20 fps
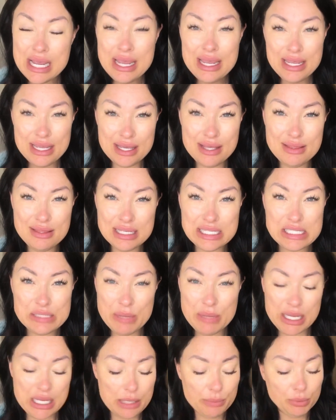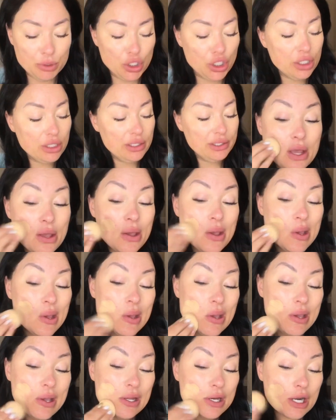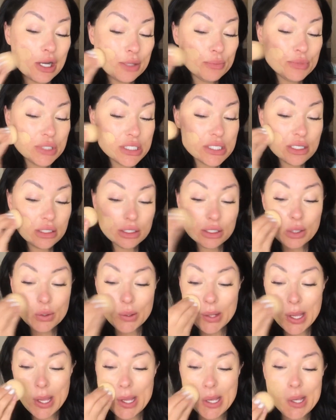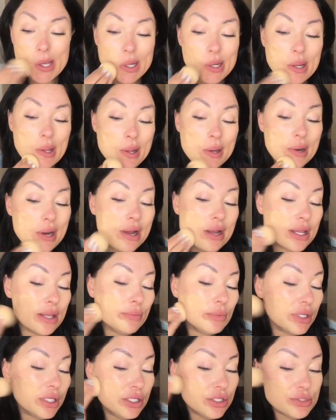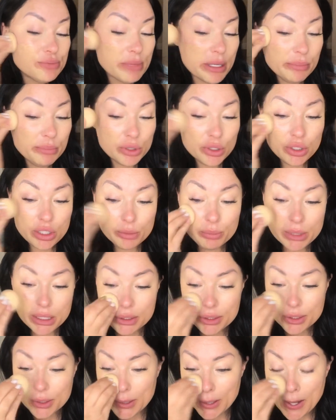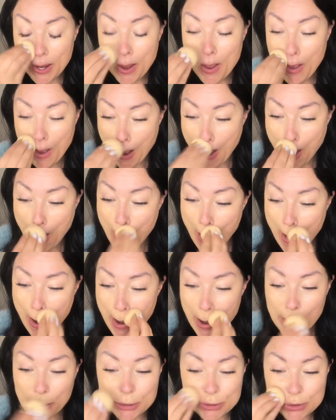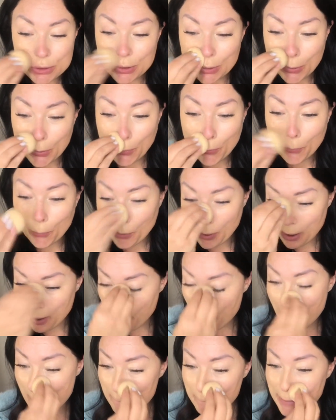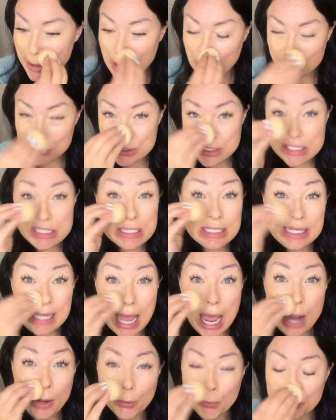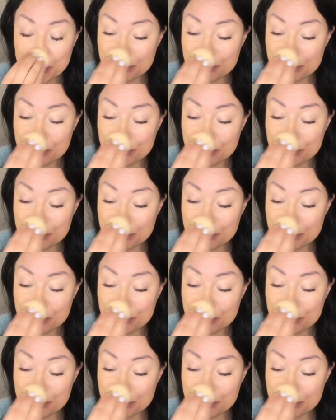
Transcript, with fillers: in this makeup look. And I'm just gonna go ahead and I'm gonna use my beauty blender to pounce it out.